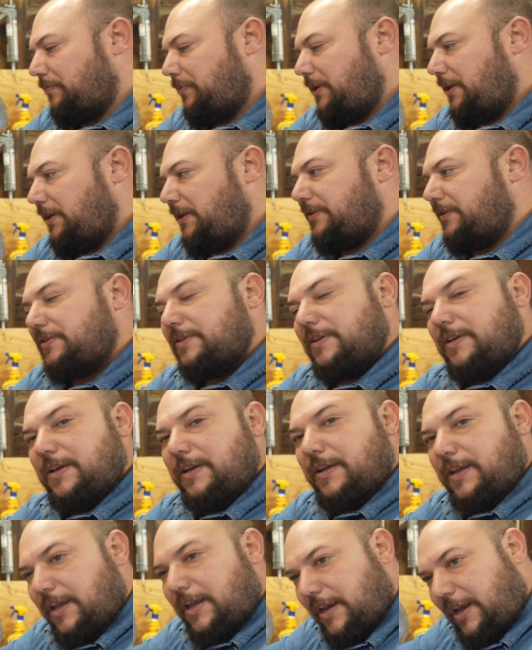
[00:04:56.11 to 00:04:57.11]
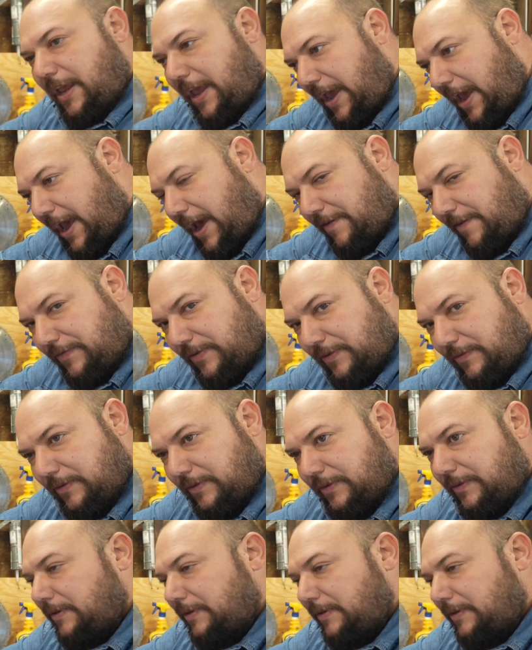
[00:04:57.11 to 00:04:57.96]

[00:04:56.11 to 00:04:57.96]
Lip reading: piece in half